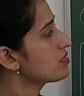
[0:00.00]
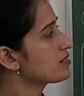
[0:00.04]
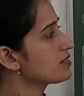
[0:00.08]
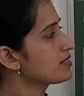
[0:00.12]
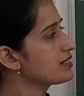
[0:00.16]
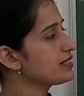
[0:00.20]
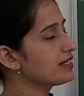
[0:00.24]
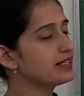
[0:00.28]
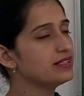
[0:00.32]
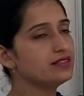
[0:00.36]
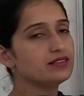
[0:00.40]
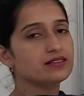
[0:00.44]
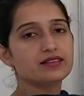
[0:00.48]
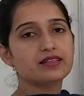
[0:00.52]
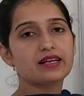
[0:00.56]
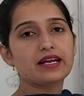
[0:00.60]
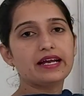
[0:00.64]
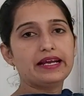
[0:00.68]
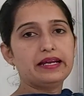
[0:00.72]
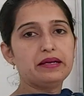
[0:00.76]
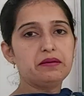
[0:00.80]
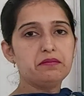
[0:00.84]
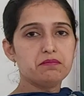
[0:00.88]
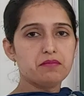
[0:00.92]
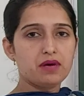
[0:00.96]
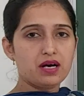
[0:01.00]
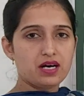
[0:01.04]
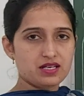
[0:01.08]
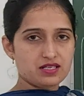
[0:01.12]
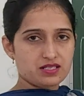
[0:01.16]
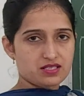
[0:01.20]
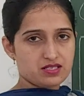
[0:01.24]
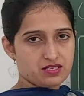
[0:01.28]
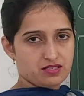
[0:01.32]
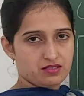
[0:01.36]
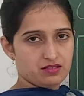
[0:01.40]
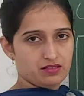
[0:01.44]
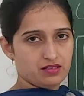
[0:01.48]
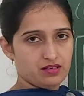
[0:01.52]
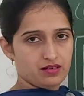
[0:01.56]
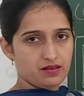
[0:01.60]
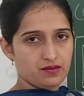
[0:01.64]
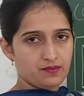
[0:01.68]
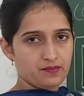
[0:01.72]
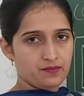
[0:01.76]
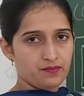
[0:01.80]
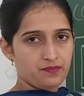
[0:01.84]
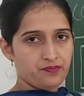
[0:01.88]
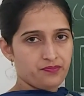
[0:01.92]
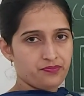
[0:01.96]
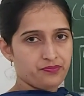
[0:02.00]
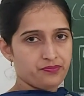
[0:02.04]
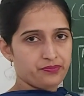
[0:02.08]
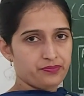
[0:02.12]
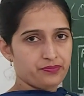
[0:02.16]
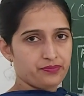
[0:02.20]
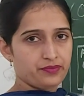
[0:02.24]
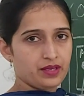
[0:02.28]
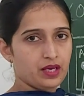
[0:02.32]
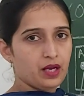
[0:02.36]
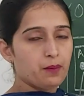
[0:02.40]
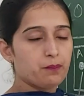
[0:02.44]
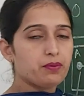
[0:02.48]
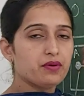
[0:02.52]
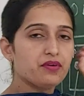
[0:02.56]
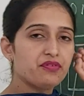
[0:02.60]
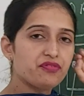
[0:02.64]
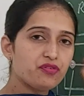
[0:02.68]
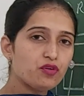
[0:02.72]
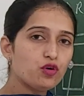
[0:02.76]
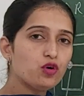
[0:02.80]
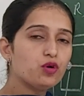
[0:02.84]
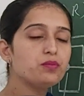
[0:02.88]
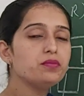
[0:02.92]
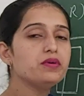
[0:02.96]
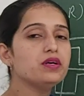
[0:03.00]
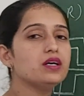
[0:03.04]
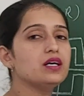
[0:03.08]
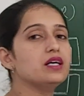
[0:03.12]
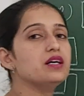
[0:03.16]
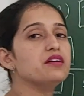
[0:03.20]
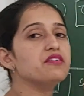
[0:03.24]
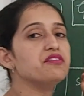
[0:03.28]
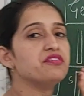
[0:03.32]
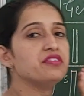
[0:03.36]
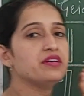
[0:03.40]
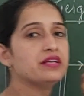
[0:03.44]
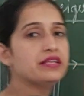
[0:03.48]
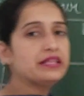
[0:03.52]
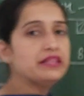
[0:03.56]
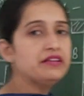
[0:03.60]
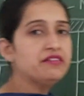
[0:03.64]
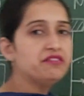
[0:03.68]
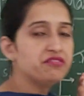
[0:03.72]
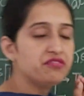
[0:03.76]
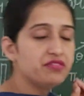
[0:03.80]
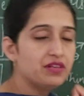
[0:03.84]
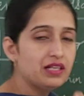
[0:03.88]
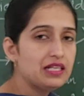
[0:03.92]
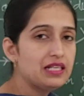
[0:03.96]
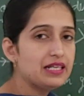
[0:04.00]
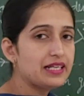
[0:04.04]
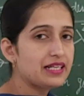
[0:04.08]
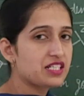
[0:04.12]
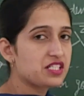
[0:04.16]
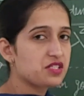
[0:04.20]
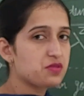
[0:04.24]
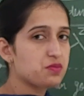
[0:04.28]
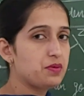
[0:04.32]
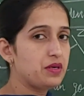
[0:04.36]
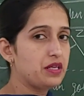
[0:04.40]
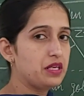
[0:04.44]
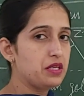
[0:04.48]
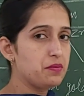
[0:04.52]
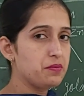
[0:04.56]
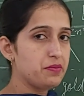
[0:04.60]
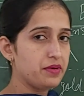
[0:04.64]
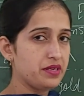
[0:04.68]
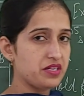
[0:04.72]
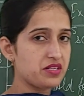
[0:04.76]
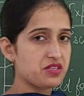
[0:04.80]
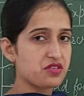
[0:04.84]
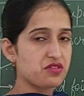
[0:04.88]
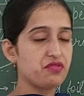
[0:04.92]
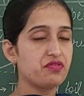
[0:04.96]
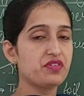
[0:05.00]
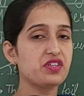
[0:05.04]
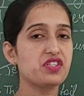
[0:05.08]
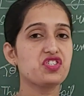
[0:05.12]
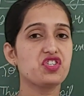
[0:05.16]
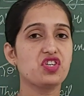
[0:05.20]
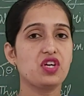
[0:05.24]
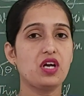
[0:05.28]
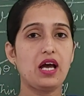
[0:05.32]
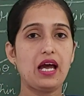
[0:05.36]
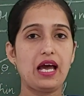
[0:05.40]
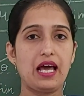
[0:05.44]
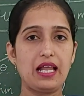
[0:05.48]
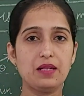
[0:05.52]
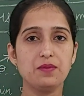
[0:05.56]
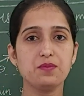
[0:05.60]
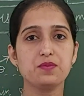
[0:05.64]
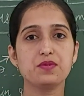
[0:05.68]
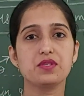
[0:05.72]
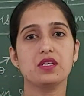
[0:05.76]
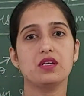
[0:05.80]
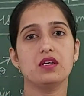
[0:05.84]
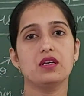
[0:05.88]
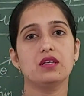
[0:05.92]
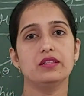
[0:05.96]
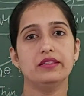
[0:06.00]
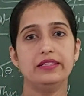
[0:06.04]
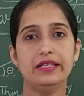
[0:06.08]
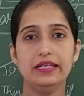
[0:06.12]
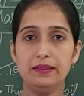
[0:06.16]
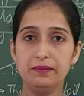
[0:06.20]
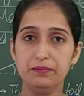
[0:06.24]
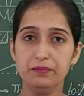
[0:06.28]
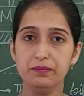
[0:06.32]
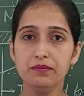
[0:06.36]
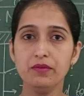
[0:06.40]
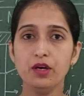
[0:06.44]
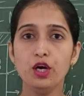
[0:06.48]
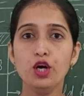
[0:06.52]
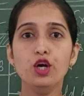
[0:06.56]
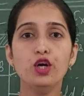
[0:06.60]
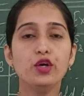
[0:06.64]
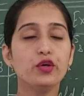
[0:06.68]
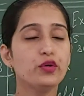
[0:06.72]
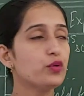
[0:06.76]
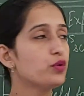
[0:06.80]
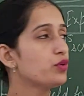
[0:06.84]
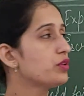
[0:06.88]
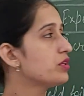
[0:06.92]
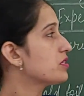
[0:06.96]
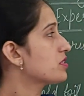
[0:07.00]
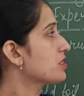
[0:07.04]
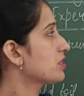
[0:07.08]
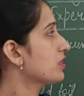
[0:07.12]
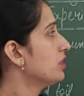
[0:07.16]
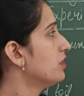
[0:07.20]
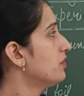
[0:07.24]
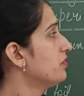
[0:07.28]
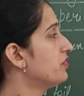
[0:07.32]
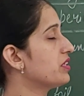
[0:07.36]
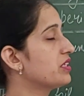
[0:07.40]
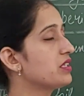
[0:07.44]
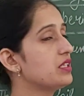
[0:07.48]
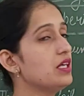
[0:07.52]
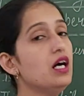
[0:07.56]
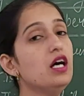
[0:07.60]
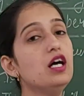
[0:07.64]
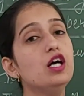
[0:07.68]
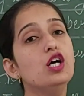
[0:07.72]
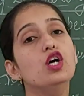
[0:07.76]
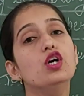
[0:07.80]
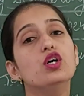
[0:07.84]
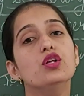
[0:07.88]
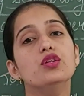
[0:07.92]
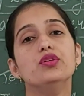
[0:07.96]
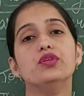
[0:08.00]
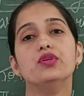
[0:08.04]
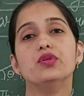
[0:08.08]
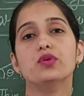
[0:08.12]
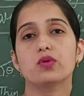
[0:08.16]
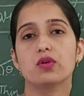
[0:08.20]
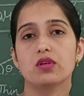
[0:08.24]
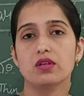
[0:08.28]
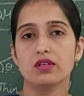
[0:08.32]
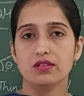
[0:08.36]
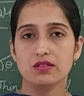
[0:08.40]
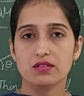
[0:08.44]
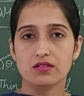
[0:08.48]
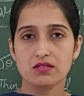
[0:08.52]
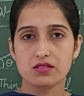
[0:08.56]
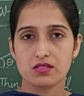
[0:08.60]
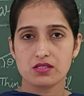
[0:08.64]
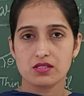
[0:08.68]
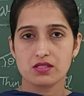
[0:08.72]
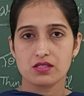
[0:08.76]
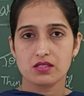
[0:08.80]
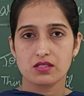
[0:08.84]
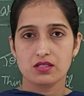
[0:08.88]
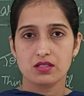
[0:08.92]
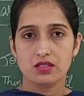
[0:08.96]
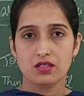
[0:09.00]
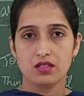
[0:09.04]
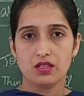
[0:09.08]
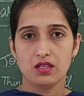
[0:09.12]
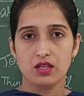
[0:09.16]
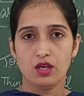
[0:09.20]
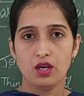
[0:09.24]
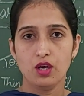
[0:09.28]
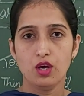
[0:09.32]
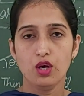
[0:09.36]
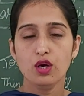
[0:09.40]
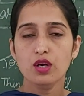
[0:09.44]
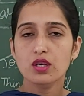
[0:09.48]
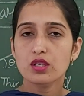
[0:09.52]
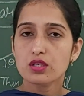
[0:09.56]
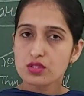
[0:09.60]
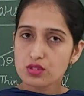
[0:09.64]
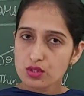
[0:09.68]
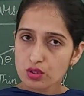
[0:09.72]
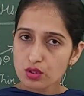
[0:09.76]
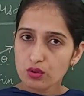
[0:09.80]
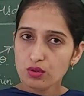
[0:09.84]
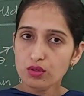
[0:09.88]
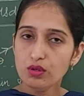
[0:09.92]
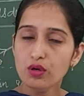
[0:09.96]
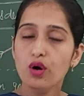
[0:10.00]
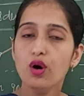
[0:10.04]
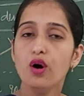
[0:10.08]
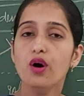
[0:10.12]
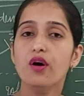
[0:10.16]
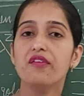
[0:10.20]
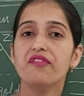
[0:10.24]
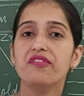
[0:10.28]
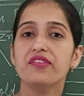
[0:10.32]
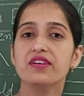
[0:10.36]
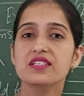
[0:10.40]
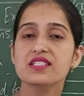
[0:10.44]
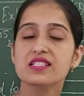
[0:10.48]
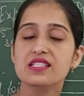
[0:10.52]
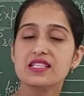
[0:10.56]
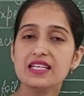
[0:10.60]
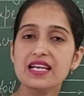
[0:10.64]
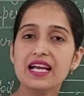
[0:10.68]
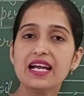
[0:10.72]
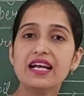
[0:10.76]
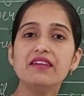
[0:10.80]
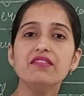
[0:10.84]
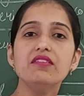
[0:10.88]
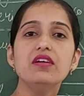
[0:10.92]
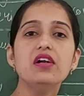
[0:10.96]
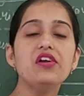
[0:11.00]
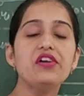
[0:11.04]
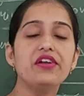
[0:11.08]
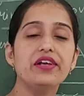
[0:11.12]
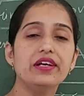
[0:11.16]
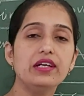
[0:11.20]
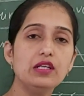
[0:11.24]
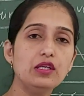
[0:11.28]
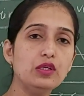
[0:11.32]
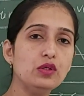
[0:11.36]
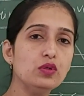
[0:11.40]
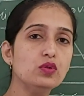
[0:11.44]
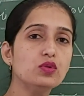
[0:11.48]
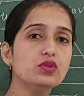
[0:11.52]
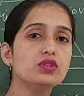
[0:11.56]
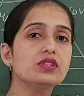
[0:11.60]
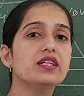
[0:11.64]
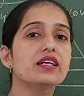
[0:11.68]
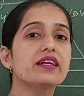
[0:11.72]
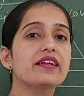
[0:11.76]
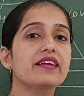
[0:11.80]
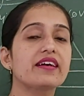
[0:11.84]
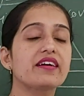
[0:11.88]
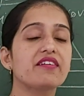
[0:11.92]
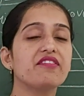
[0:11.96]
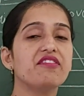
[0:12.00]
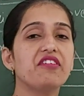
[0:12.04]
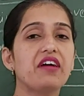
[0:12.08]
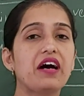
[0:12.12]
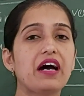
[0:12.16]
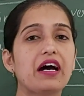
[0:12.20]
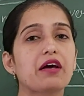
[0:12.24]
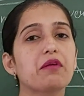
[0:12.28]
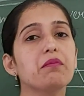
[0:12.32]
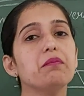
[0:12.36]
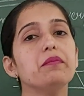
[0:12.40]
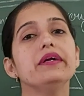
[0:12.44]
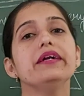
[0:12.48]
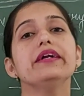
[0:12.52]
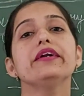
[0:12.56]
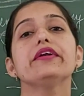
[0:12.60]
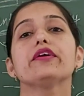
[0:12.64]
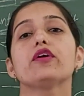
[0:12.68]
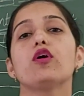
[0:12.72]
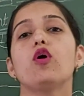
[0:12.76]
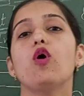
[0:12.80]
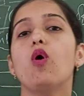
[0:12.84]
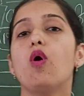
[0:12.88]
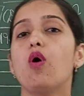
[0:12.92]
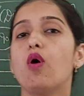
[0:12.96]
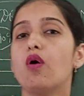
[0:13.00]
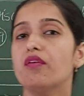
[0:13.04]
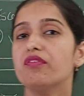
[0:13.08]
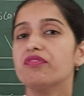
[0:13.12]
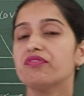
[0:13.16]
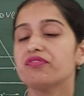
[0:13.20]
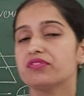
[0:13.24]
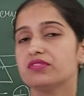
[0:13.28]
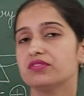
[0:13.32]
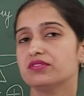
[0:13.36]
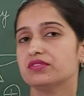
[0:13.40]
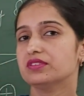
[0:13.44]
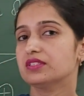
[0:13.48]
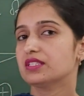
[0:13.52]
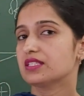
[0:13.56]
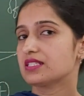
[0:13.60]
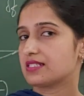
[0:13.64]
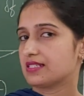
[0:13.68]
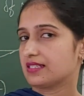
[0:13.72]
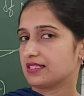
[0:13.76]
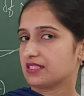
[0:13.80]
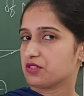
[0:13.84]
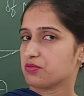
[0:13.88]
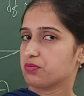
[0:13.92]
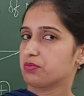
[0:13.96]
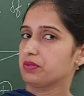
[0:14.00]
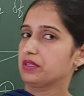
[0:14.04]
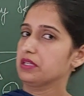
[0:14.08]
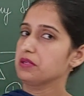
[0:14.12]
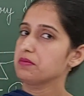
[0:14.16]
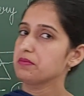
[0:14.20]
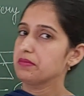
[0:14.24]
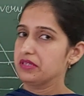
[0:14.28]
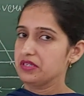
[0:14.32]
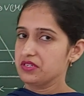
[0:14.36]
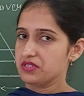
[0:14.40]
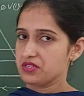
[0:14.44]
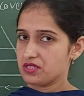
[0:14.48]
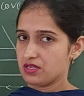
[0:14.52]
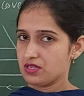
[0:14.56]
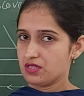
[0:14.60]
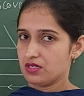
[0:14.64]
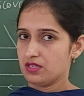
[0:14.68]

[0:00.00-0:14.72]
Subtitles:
Ziegler and Marsden performed a very well experiment which helps them to discover the nucleus. So, firstly I will tell you the requirement of this experiment.